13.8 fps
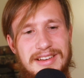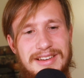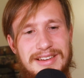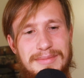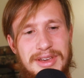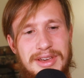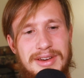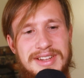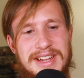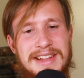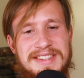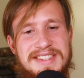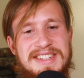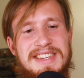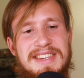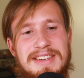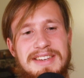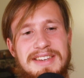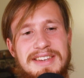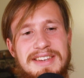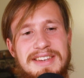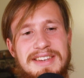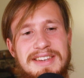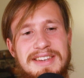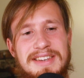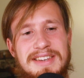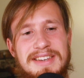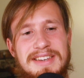Because I see
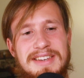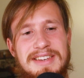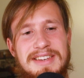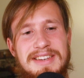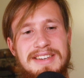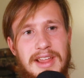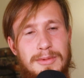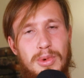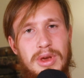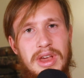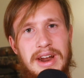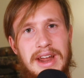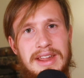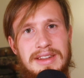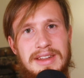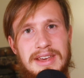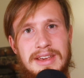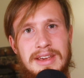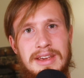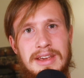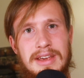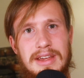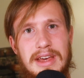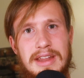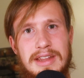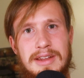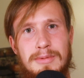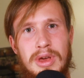that we are ending and
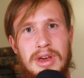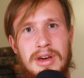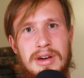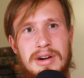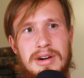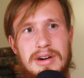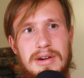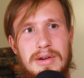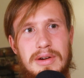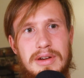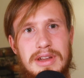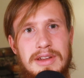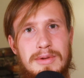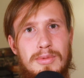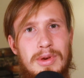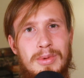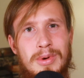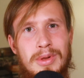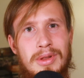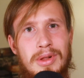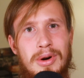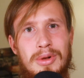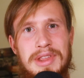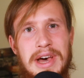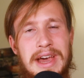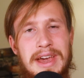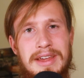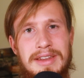that we will all
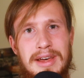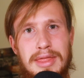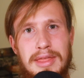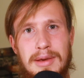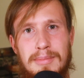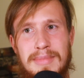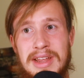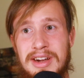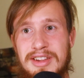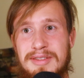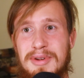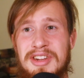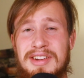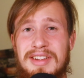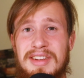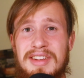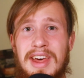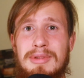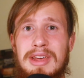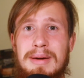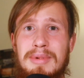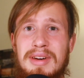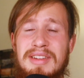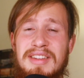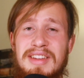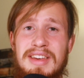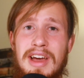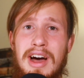die and nothing matters, but at the same time I
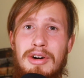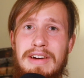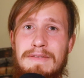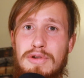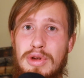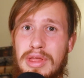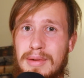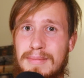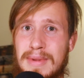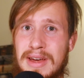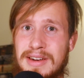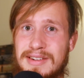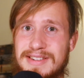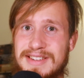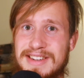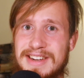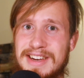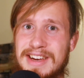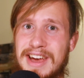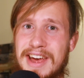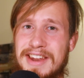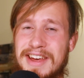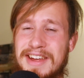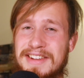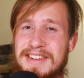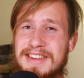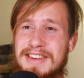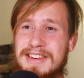see how everything matters, and I
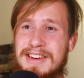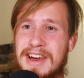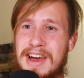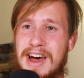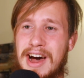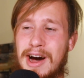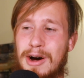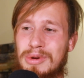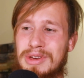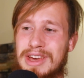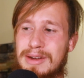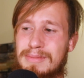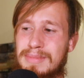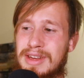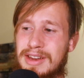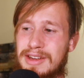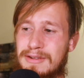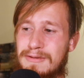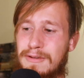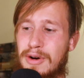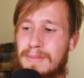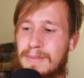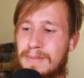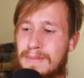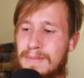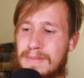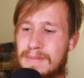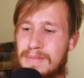see how we get meaning from
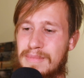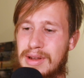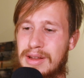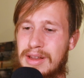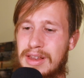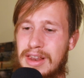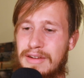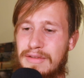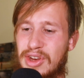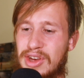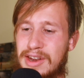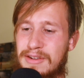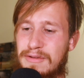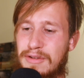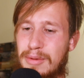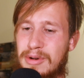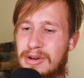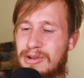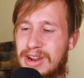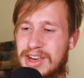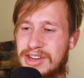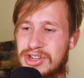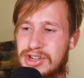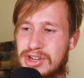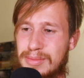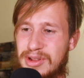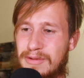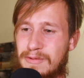living and from our
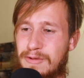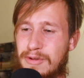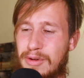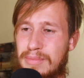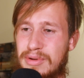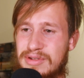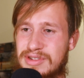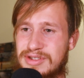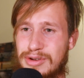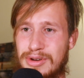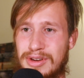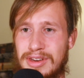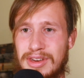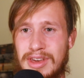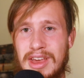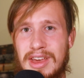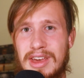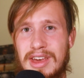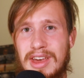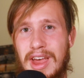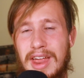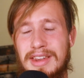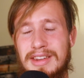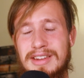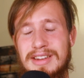relationships and from pursuing, and